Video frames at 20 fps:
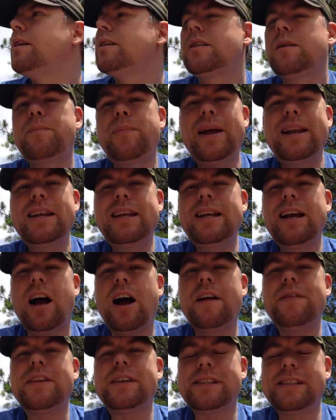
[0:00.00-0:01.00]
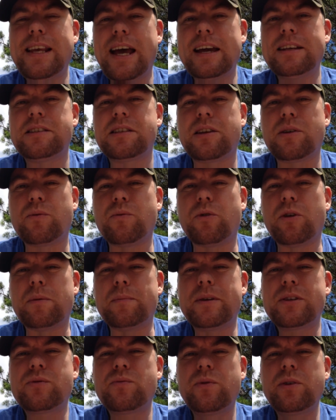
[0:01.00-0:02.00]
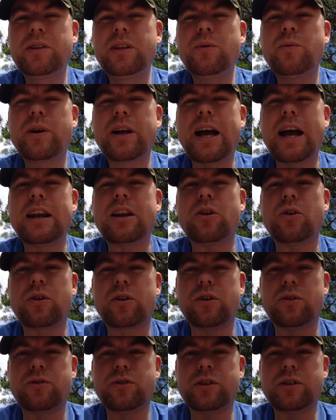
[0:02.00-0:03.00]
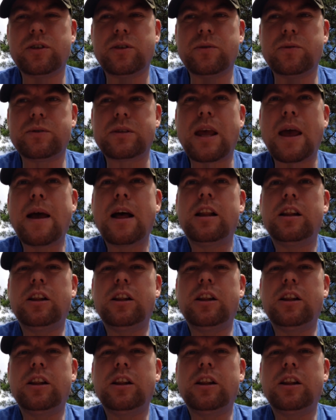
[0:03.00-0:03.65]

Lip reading: Depending on the size of your worm is really what kind of hook you should use.